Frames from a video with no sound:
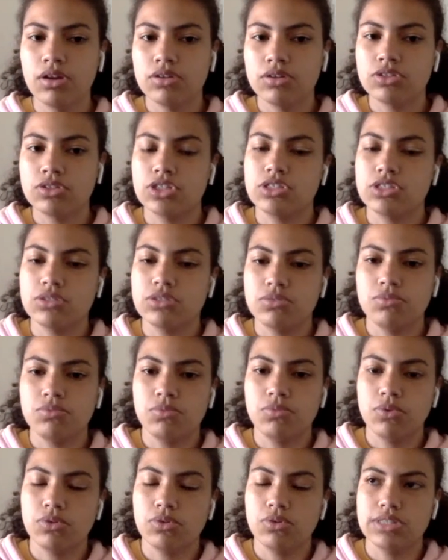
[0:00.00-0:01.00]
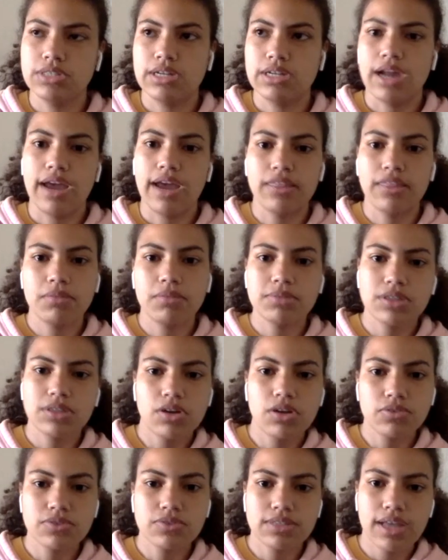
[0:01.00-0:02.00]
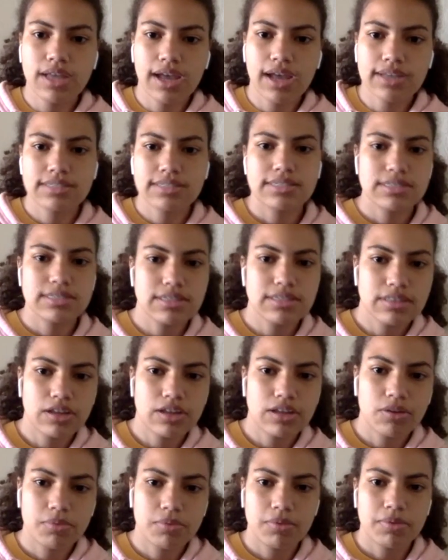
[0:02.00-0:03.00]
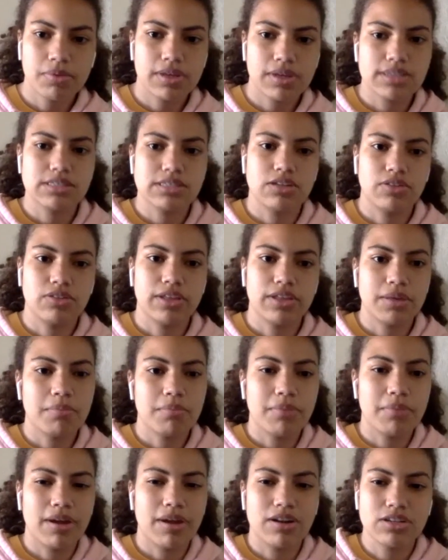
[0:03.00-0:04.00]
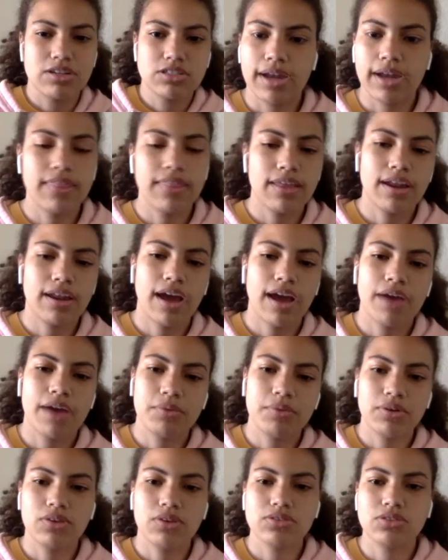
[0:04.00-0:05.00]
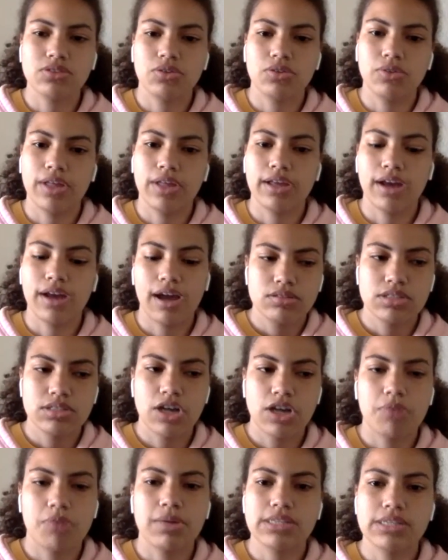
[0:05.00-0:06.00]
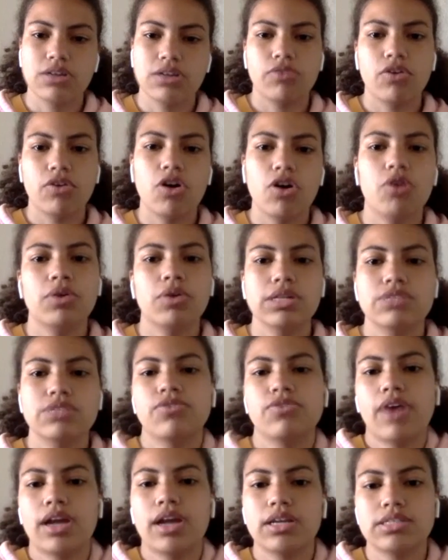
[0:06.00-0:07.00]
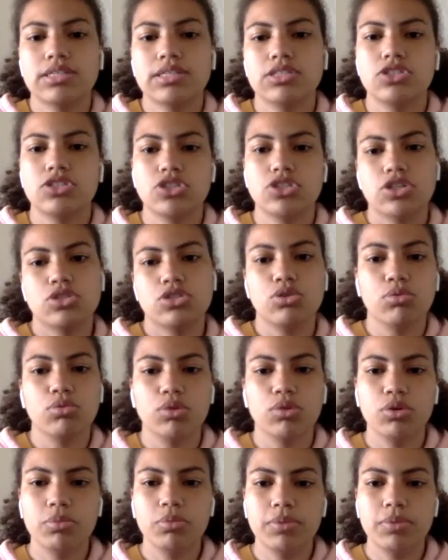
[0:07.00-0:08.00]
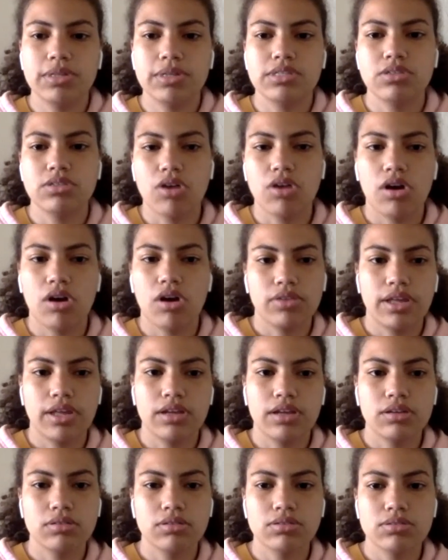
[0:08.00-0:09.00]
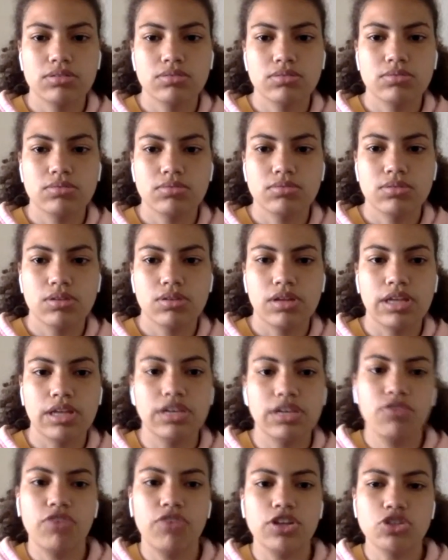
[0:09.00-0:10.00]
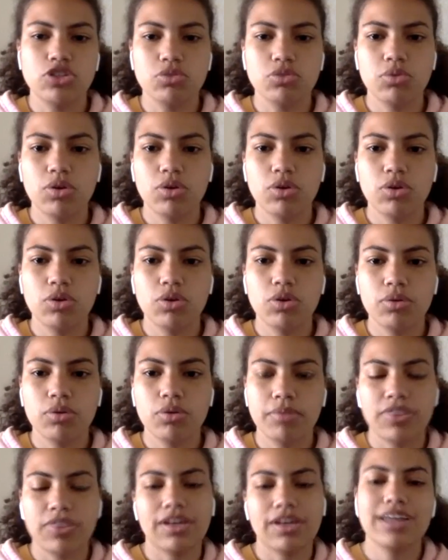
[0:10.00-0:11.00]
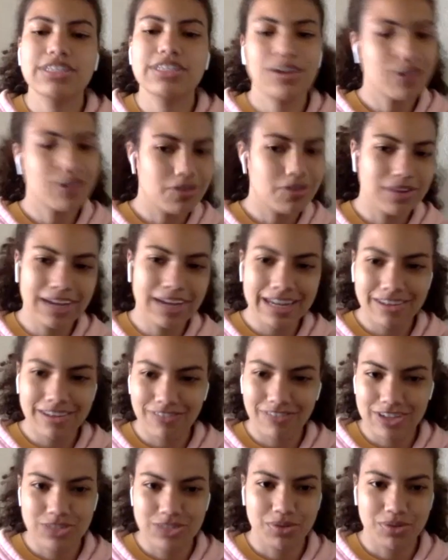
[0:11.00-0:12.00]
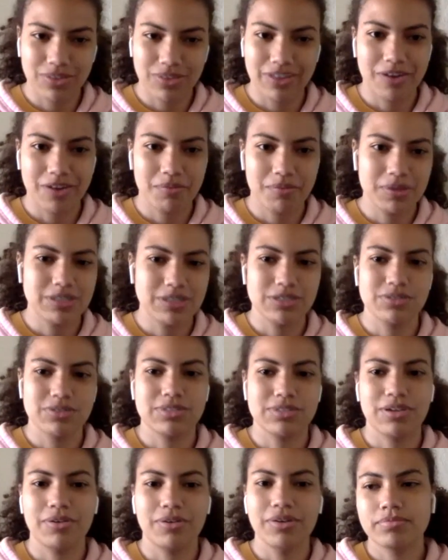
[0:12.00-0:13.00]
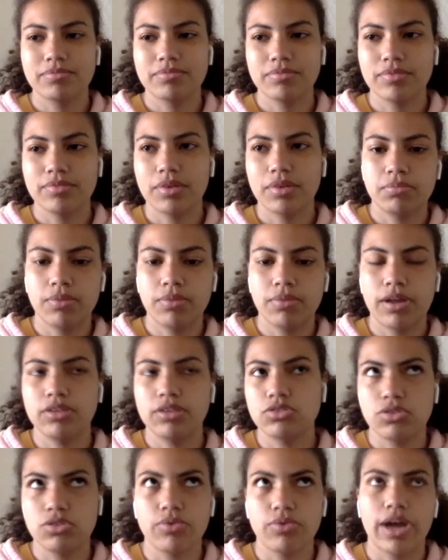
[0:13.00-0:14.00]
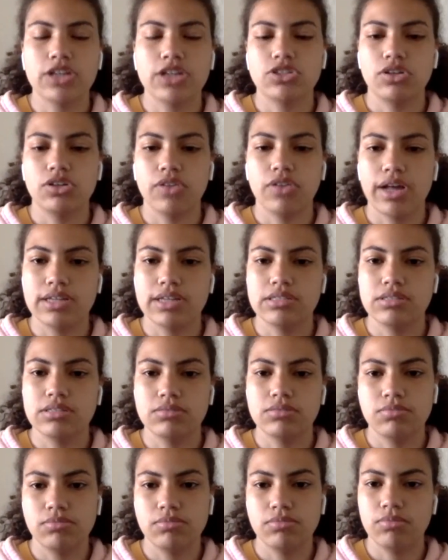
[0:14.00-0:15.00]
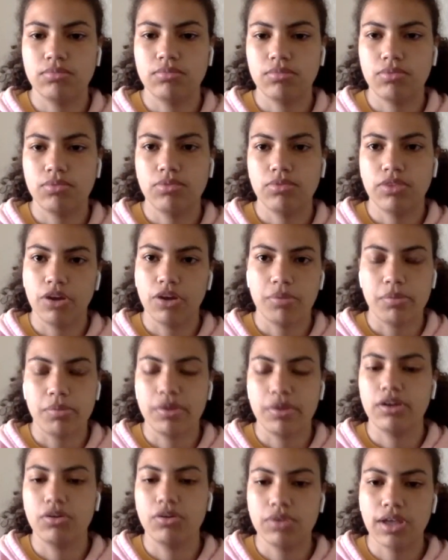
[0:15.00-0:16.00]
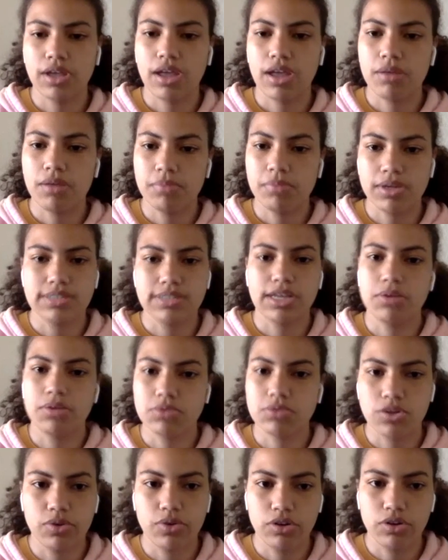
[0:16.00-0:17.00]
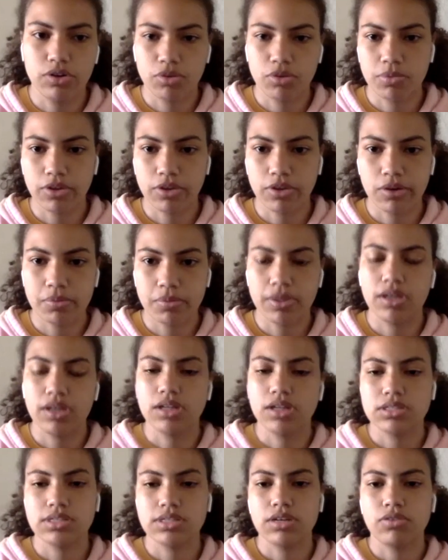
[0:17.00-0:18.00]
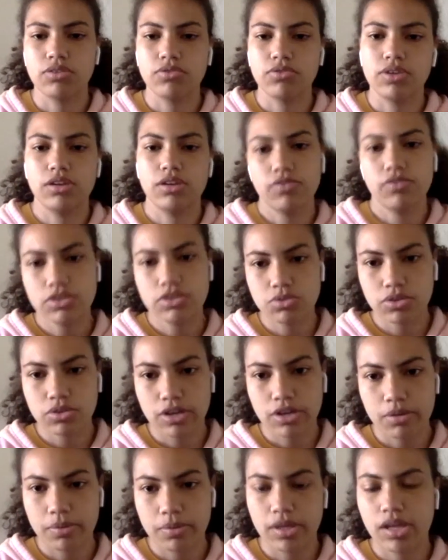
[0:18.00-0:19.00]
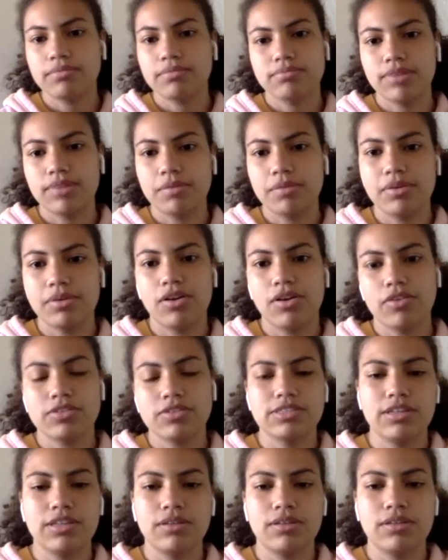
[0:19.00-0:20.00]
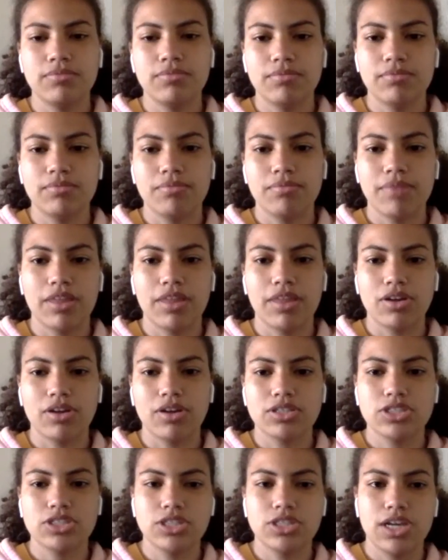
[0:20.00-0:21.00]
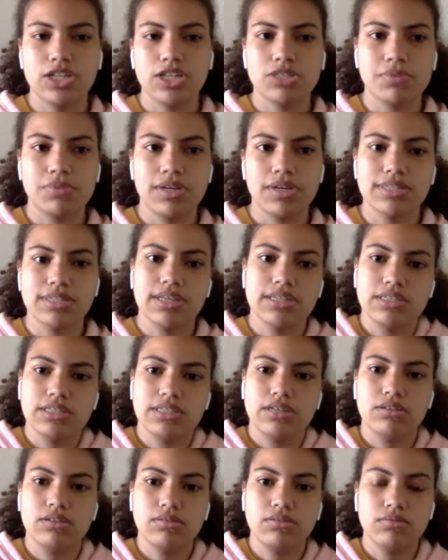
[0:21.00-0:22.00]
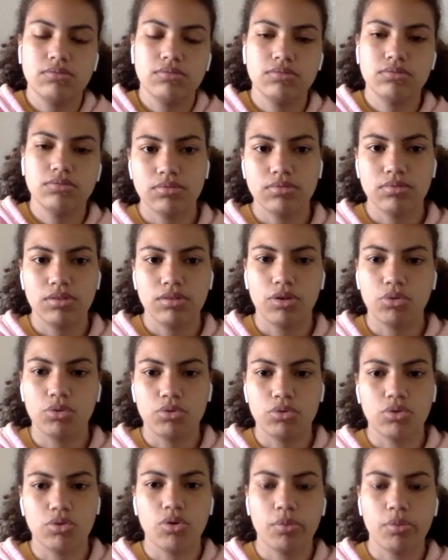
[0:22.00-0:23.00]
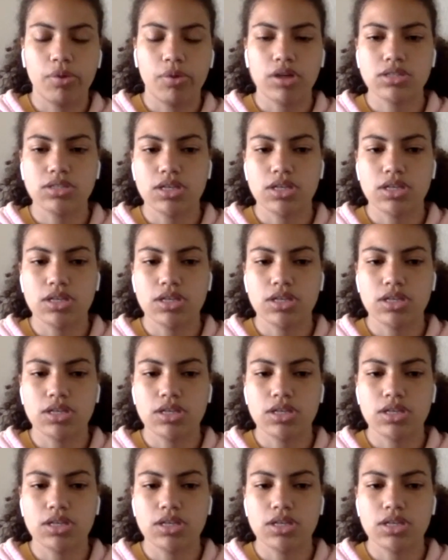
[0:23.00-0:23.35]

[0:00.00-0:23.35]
just will deny themselves access to therapy because they're like embarrassed. And then I would also like tell myself, oh, it's fine because it's just group. It's not like individual. But then I started going to individual therapy too. So, but yeah, I used to rationalize therapy being okay because I was going to group therapy instead of individual therapy. I mean, obviously, my thoughts changed because I did go through the whole process.